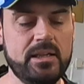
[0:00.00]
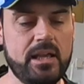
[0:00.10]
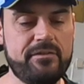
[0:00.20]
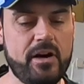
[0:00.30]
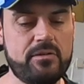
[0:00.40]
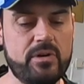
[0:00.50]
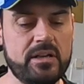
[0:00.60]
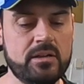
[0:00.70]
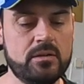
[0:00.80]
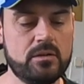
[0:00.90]
If I'd
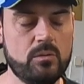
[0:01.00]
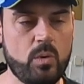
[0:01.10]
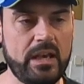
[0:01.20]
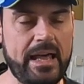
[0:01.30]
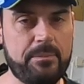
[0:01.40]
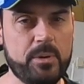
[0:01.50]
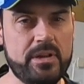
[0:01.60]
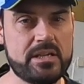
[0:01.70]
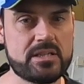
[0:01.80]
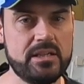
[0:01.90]
ridden one lap on
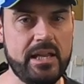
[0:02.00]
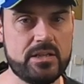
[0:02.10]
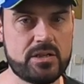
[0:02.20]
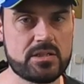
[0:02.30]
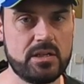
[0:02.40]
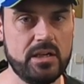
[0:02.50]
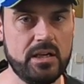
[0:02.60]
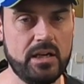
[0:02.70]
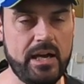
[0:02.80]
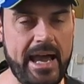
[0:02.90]
this and then just
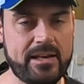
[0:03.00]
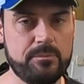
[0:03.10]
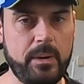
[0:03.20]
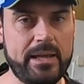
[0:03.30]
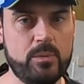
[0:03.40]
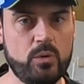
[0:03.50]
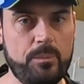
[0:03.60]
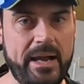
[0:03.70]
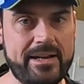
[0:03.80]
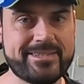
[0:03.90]
hadn't played with all
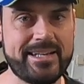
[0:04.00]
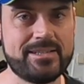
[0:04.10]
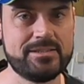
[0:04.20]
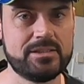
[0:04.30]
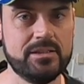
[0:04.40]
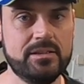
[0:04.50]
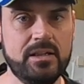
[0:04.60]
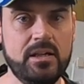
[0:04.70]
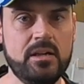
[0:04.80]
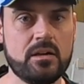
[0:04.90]
the power settings and
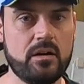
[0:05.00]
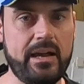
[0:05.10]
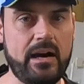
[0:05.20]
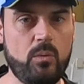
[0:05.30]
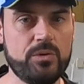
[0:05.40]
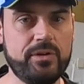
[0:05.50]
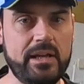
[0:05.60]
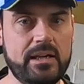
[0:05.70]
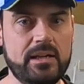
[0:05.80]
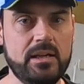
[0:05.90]
got it how I wanted
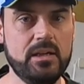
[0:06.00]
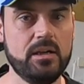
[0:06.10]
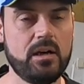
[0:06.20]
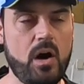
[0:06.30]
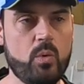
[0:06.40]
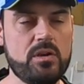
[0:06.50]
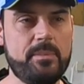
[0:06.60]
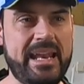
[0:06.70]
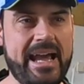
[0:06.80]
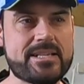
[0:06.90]
it, I wouldn't have
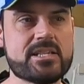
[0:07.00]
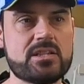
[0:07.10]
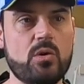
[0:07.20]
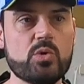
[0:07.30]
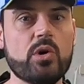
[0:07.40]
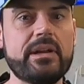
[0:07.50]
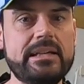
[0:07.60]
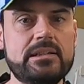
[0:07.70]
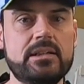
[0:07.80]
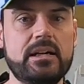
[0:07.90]
been as sold on
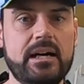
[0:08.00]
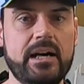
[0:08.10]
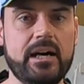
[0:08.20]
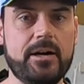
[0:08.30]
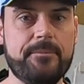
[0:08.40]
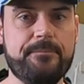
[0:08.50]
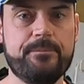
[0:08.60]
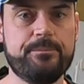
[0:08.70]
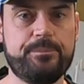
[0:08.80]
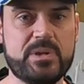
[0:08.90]
it,
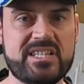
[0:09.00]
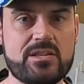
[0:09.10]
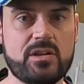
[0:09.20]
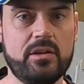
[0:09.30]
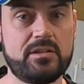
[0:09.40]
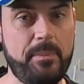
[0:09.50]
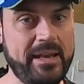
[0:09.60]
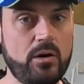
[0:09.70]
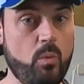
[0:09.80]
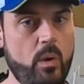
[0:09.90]
potentially
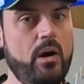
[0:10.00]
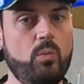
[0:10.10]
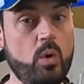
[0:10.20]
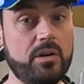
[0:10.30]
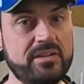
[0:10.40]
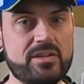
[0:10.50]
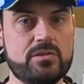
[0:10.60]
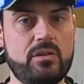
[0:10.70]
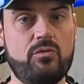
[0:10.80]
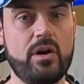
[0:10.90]
depending on what
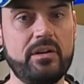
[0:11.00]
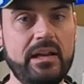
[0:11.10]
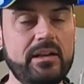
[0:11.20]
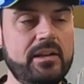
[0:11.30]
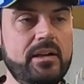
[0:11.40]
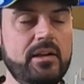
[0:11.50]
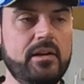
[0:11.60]
conditions I'd rode it in.